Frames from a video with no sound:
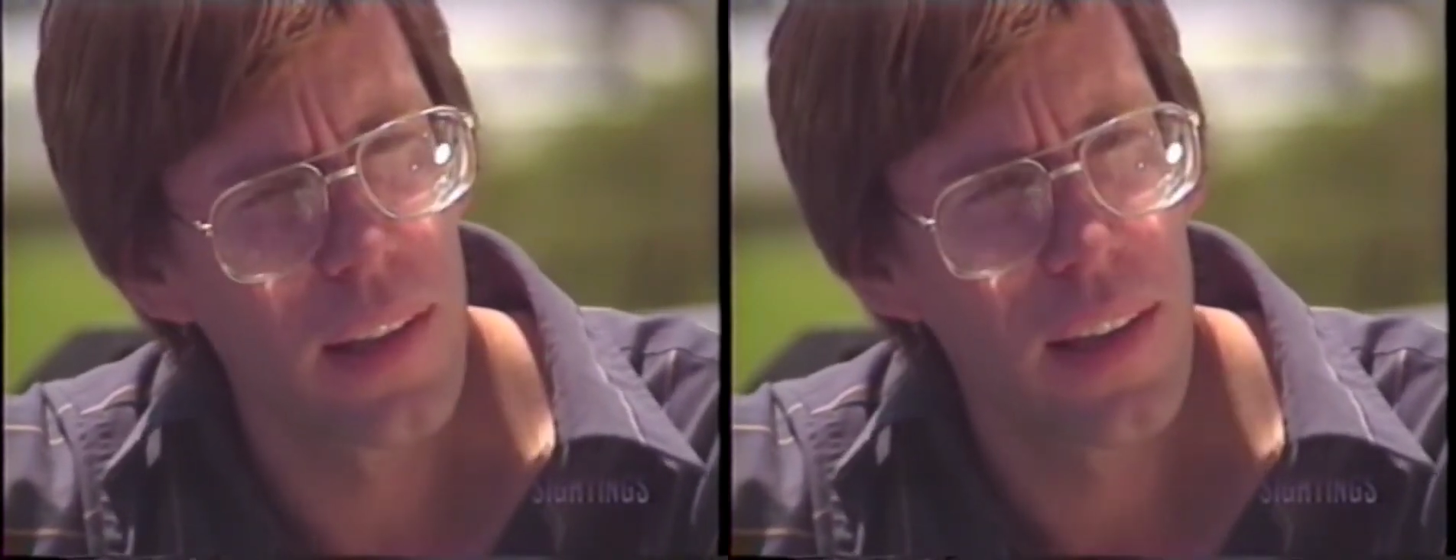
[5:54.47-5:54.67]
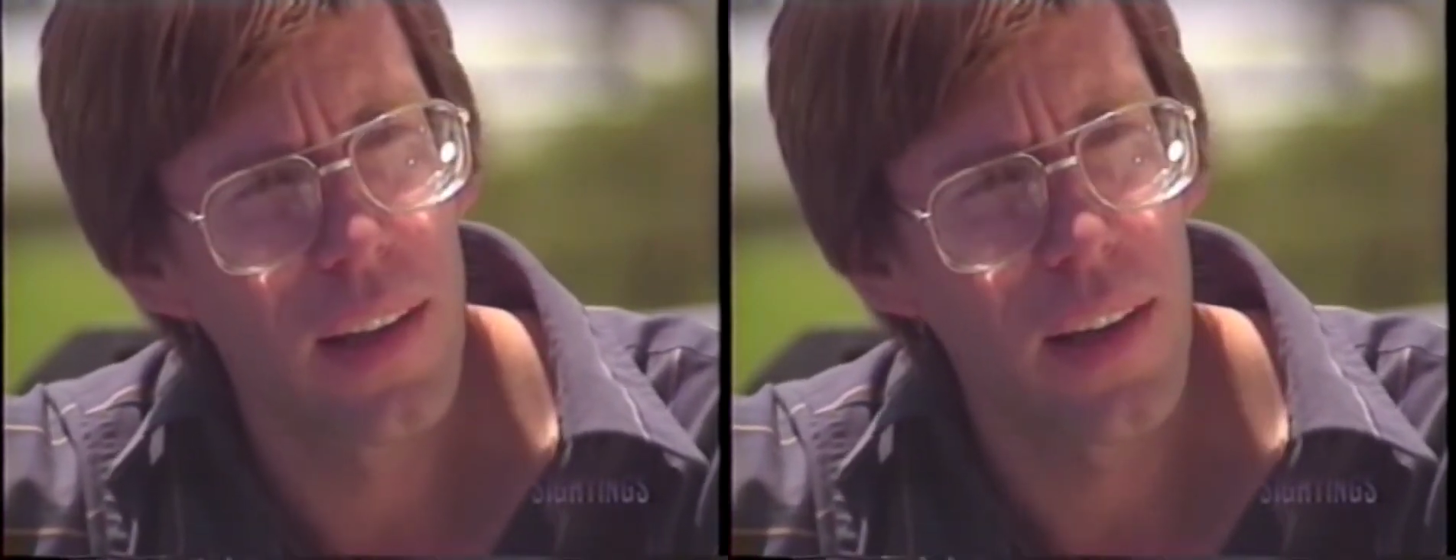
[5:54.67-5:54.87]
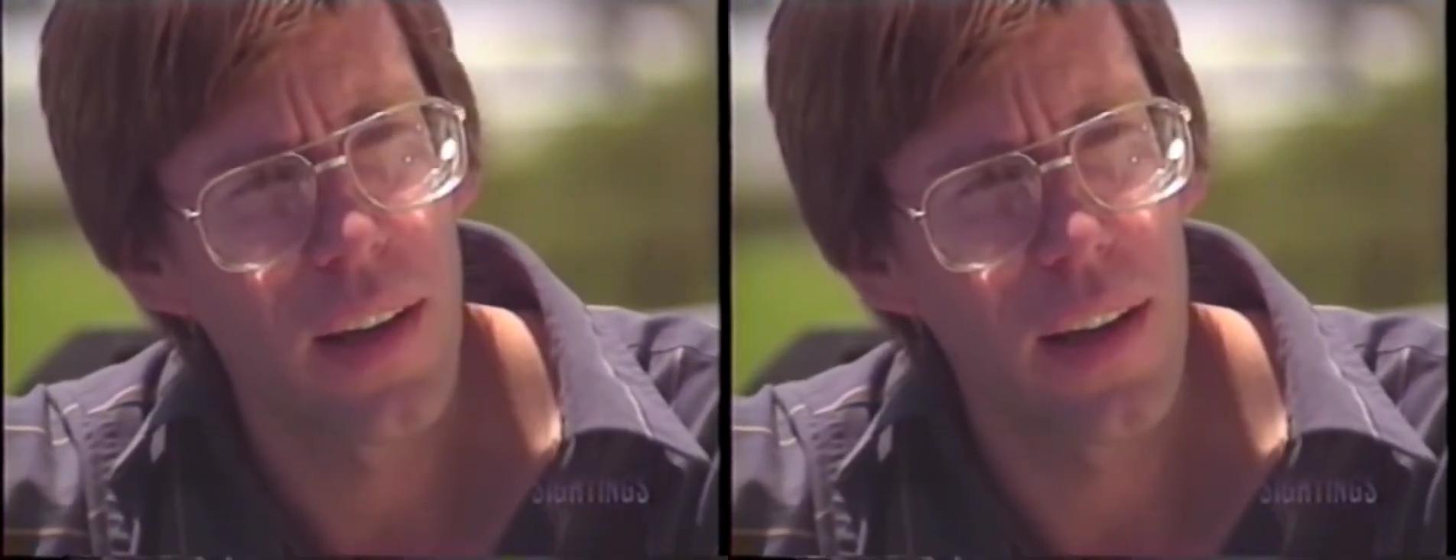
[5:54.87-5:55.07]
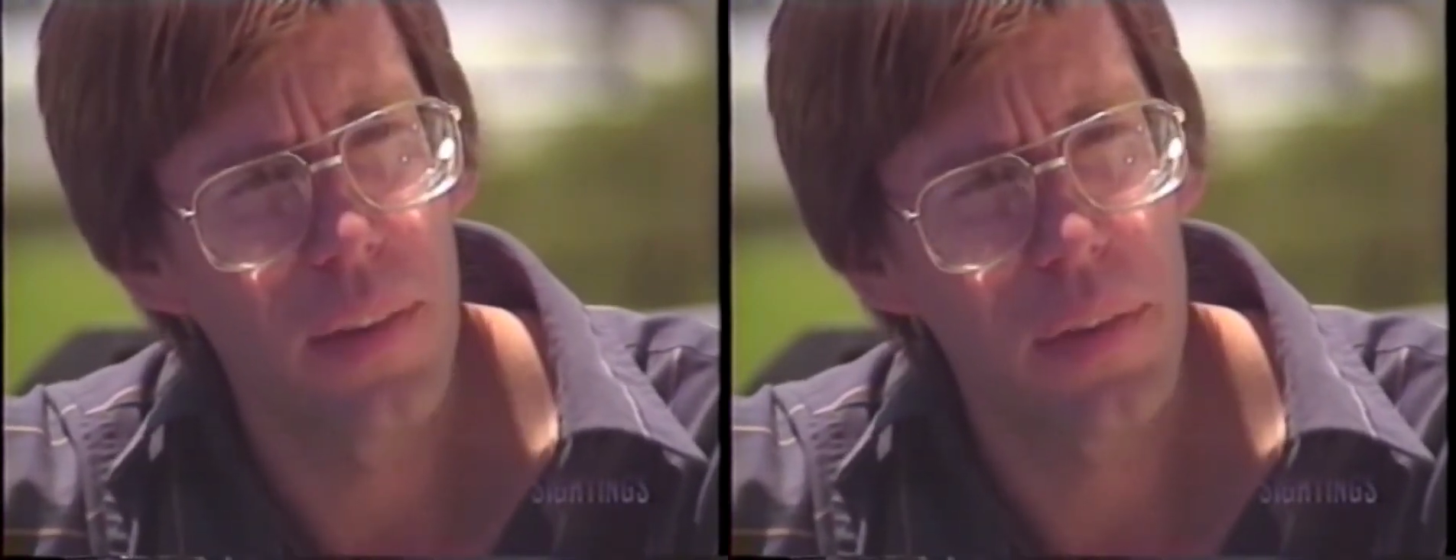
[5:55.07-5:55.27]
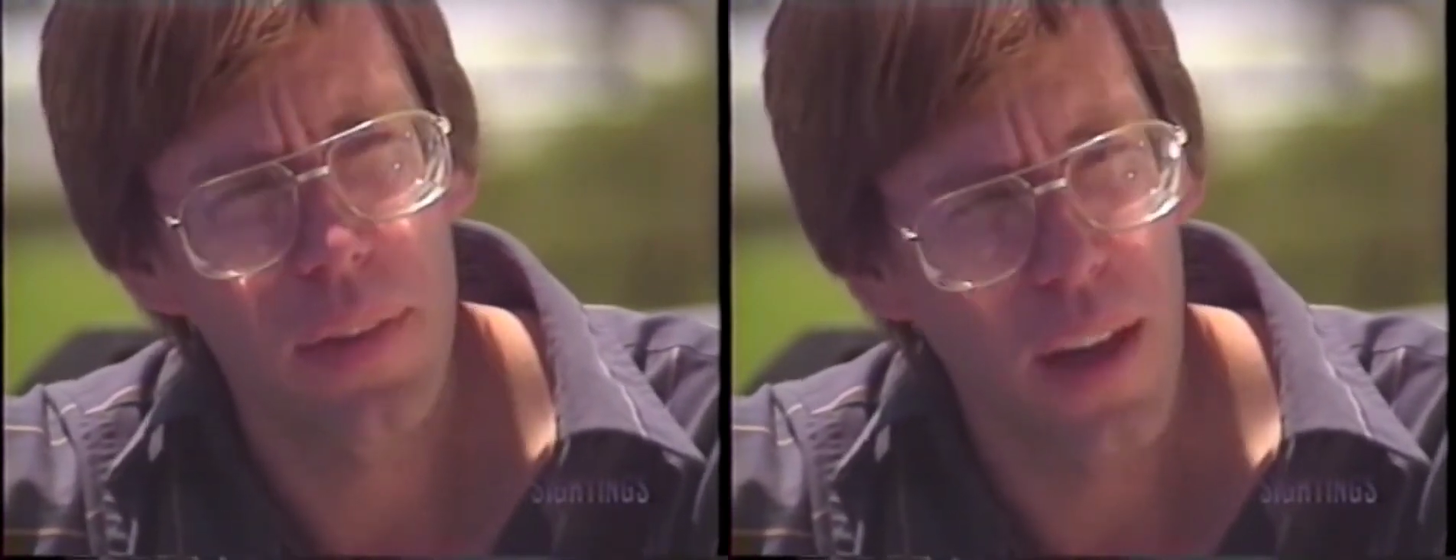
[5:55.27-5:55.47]

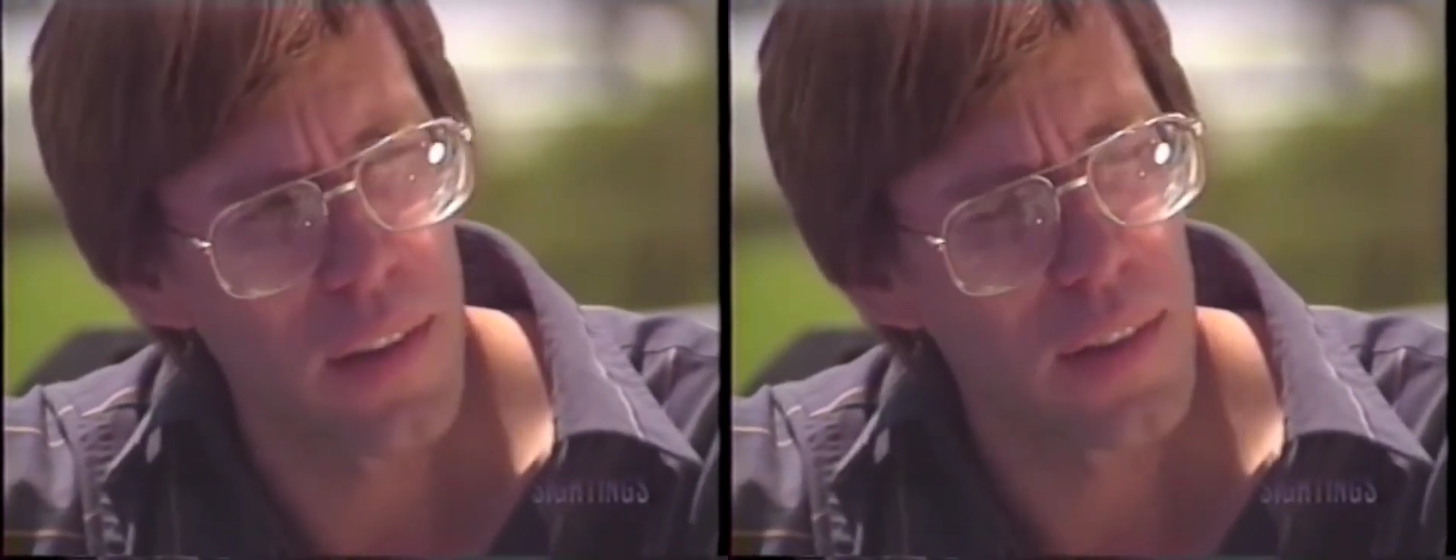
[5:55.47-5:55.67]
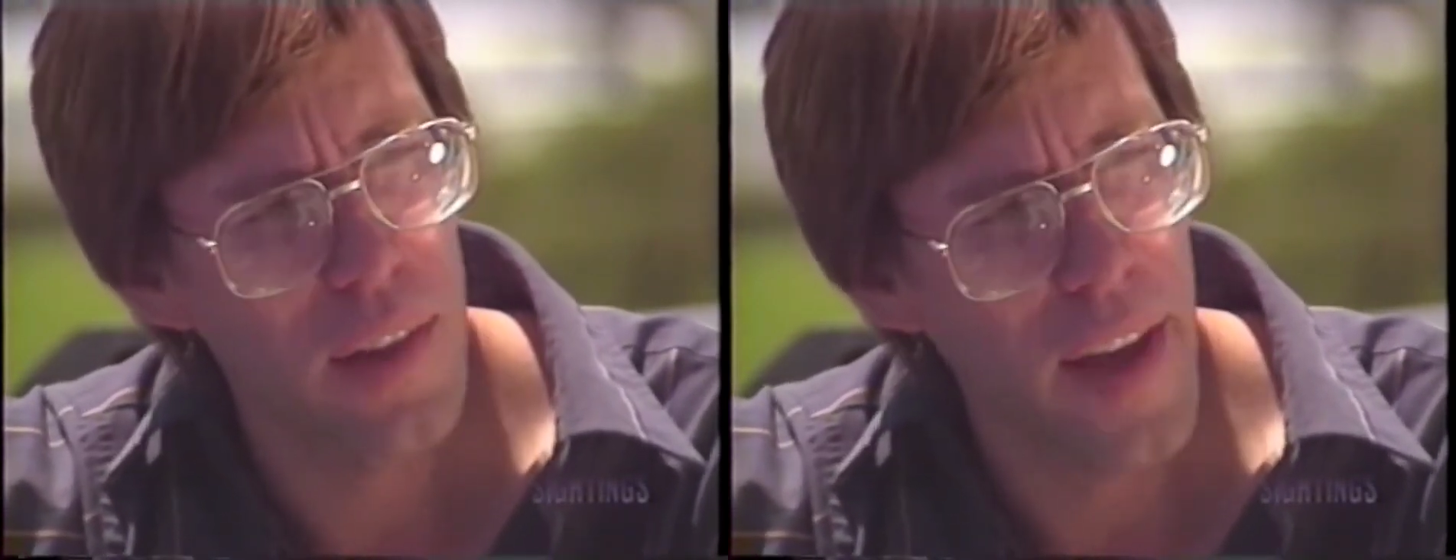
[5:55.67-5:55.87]
Uh, the sound